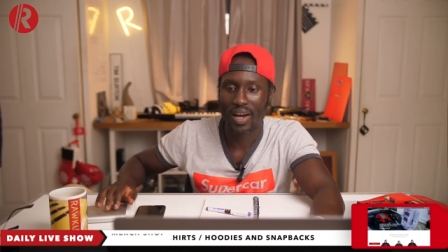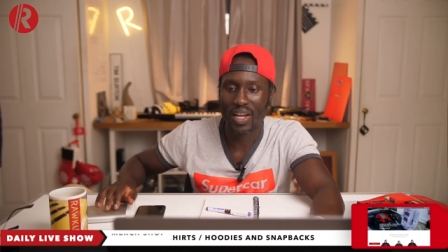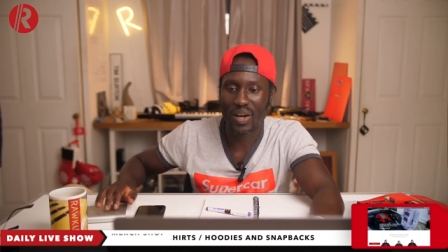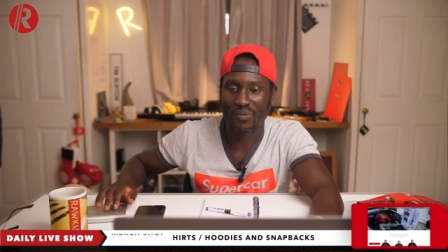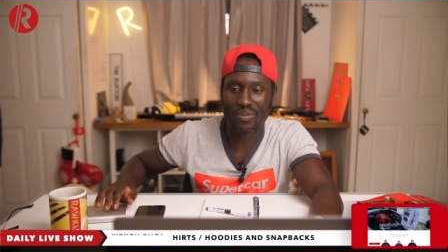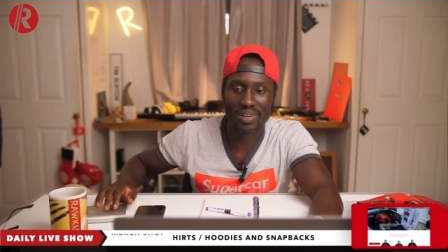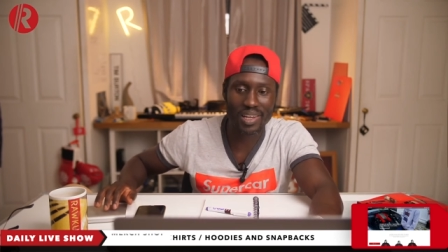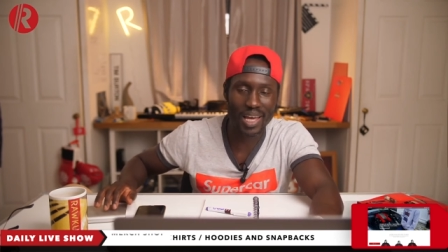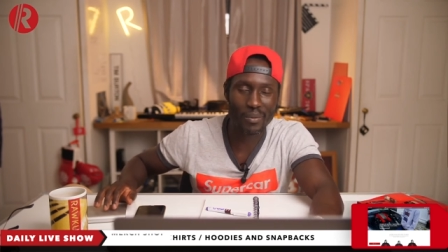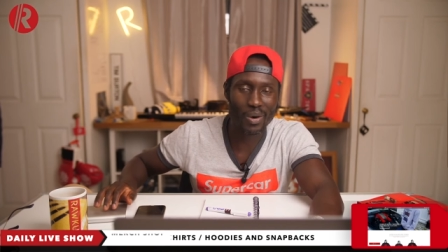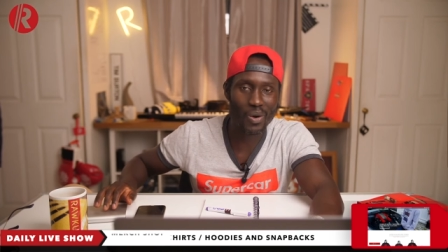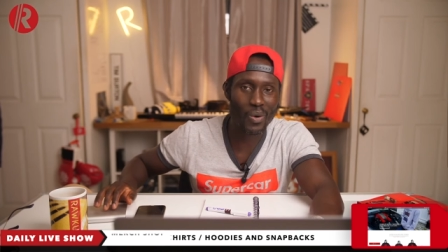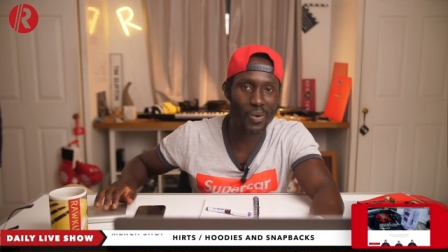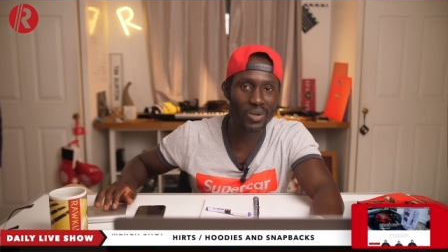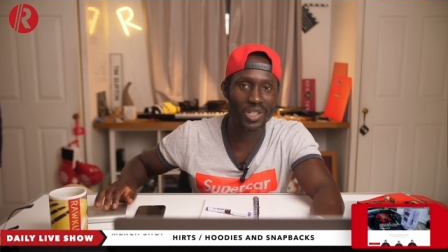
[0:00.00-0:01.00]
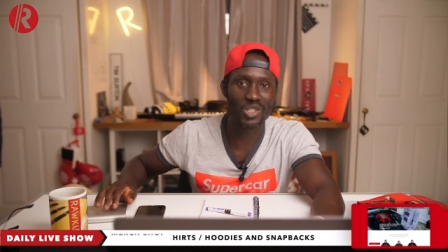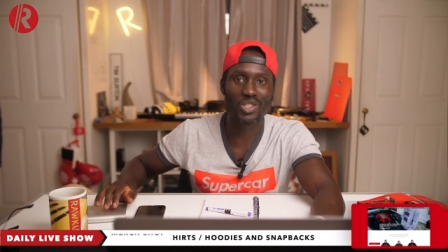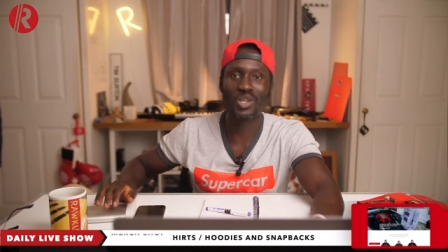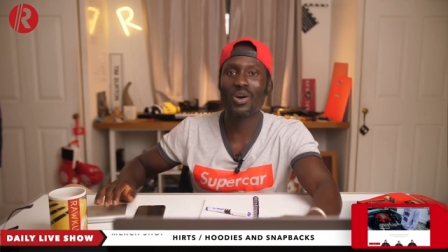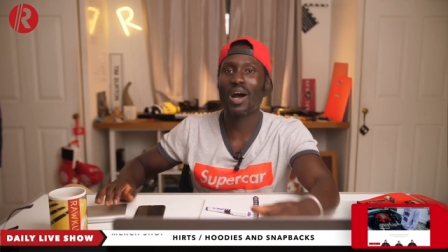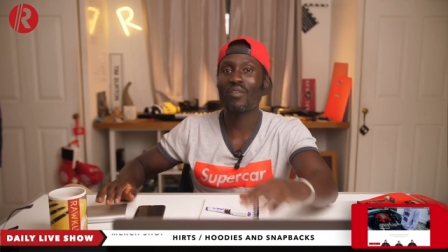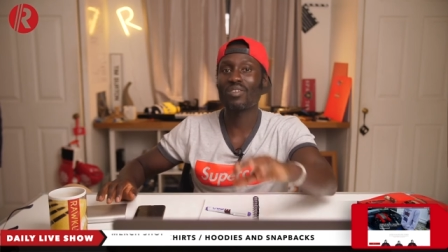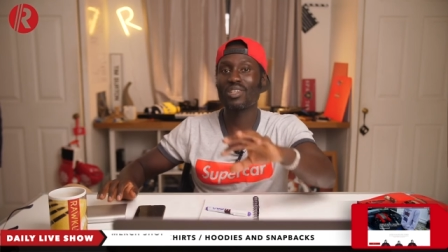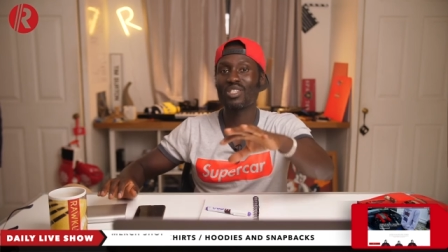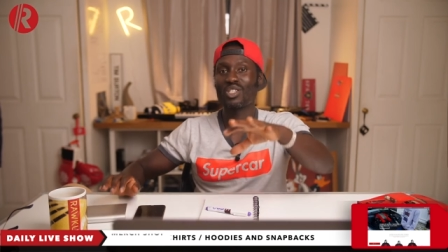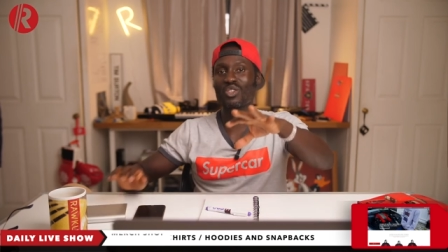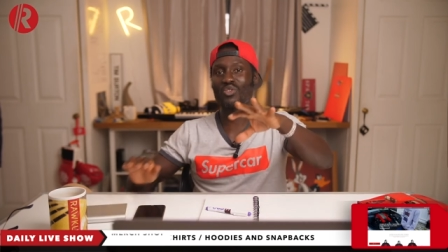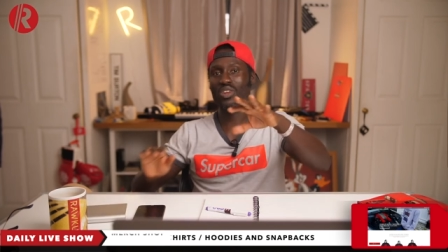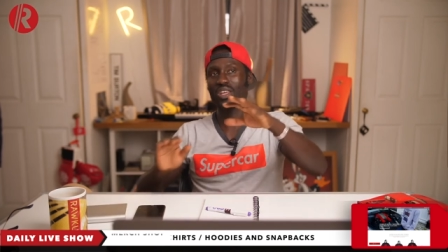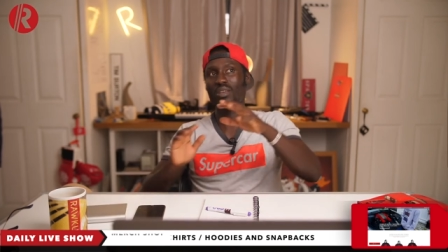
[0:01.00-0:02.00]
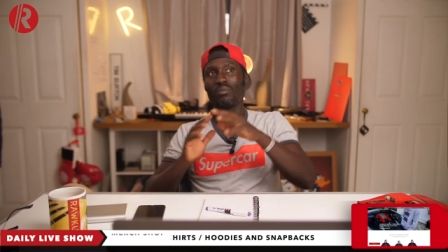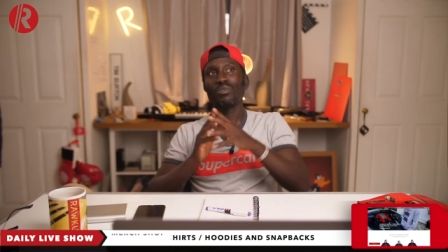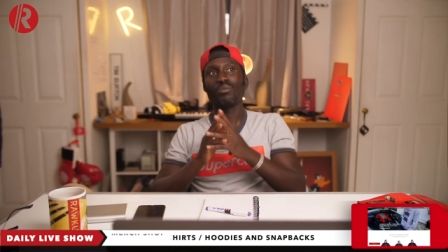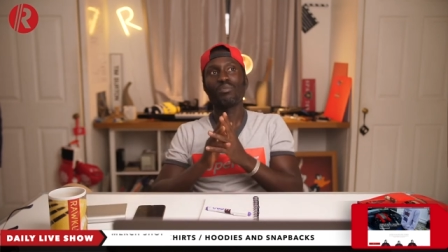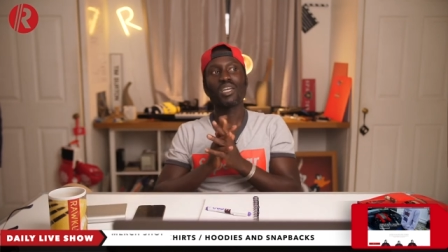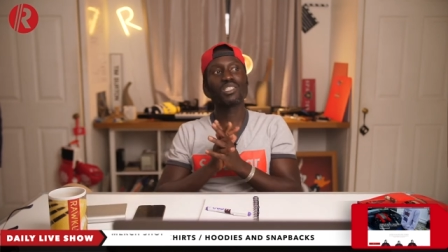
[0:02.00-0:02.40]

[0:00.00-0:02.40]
And I feel like we all need to go after this stream,